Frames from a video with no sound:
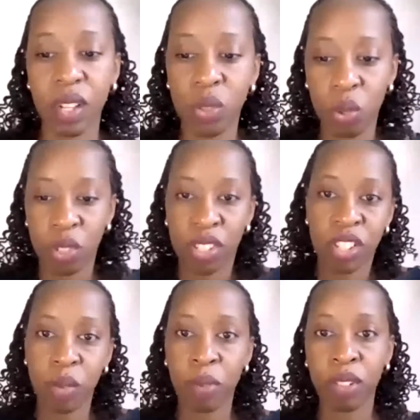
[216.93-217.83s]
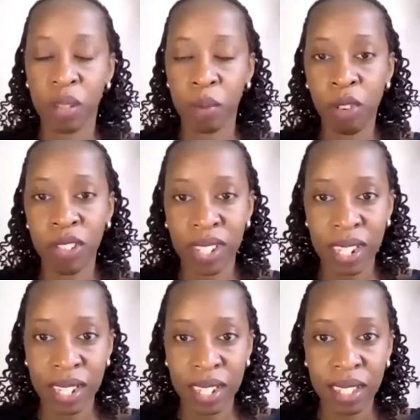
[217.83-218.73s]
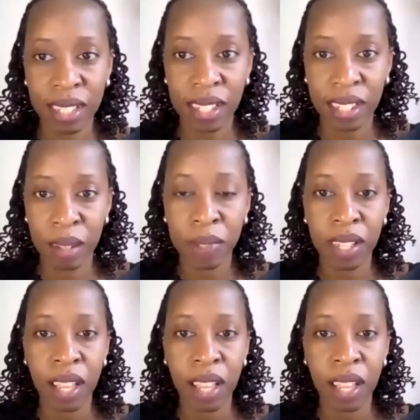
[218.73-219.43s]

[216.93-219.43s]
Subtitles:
to continue building more resilient health systems.